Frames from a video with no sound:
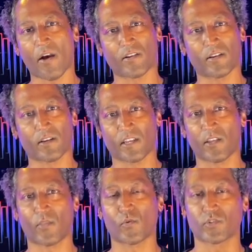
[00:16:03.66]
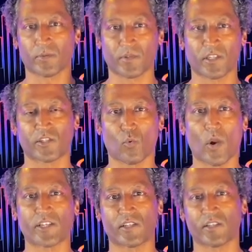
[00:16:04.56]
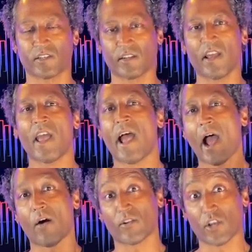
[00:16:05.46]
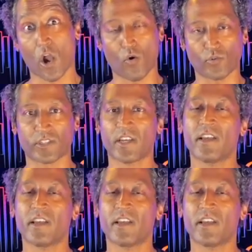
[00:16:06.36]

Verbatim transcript: to get through some situations and how to coach.